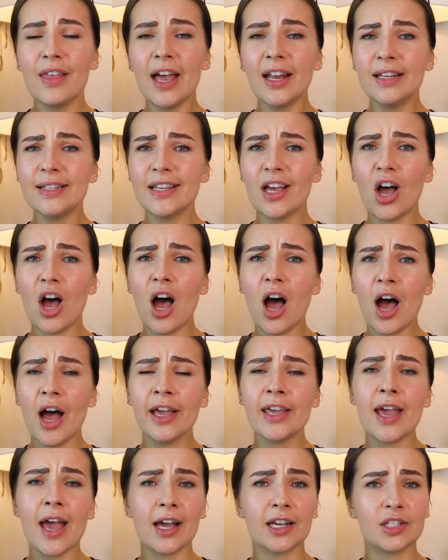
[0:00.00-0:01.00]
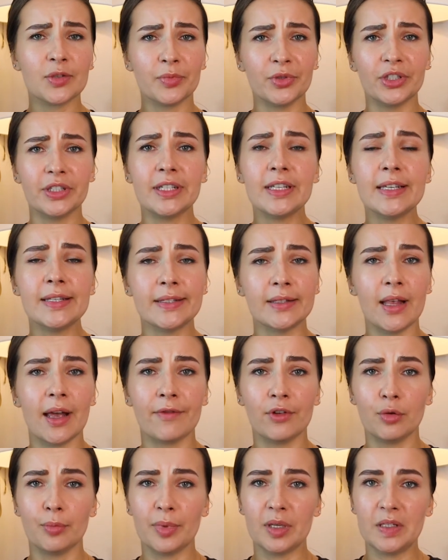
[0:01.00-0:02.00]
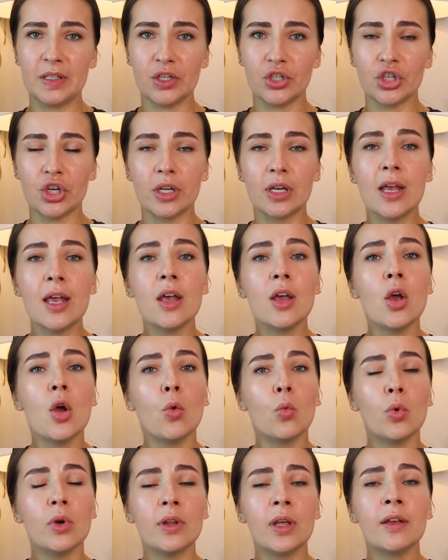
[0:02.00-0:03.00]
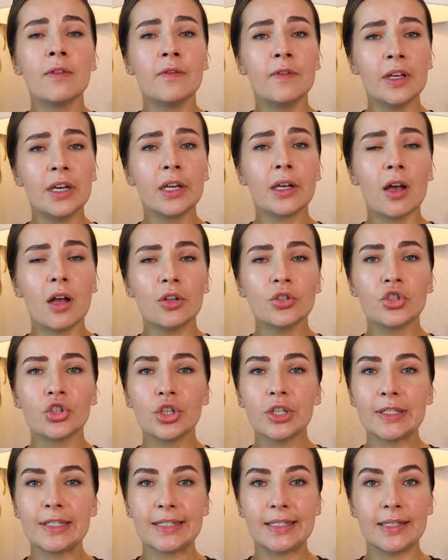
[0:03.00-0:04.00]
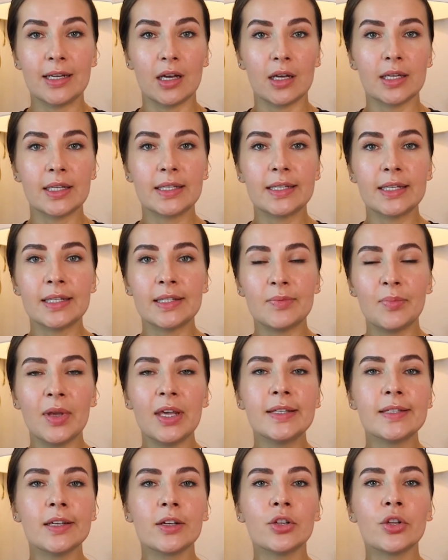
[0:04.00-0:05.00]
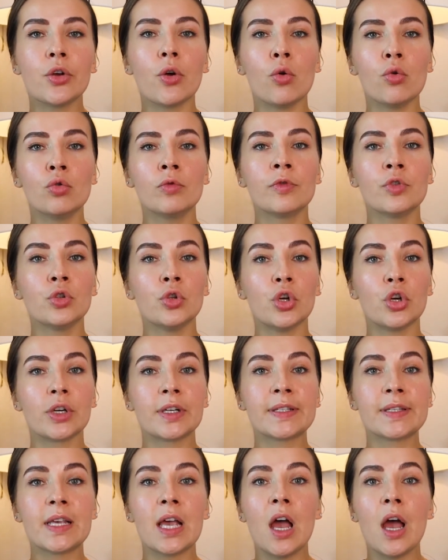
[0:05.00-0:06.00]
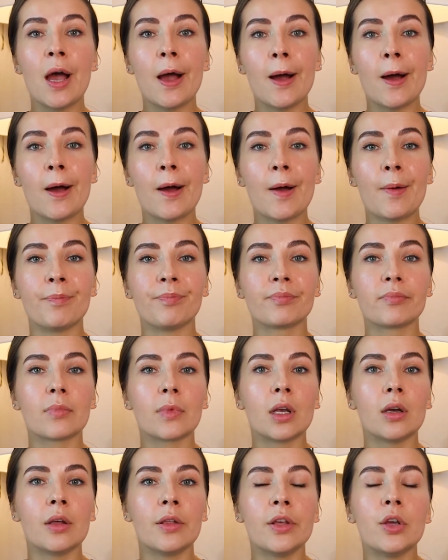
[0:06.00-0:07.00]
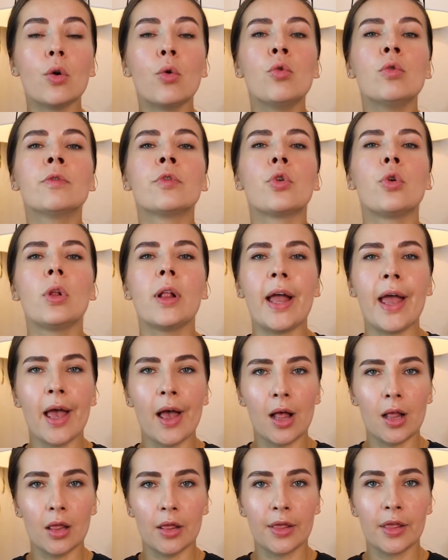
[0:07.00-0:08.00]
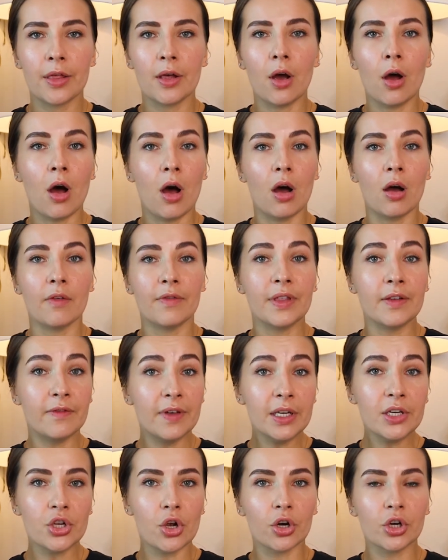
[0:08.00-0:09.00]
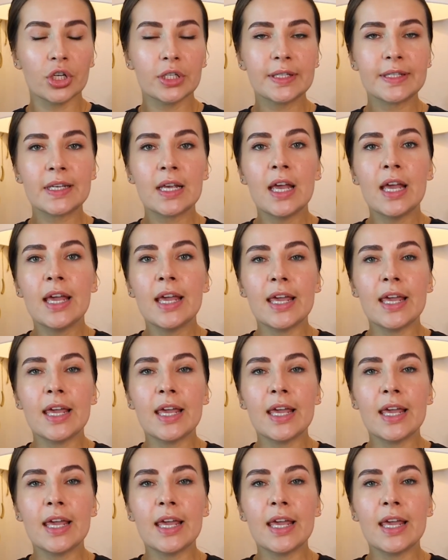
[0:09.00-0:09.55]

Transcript: That is a high expertise level position. What a viticulturist does is basically overlooks um, the overall health of the vineyards,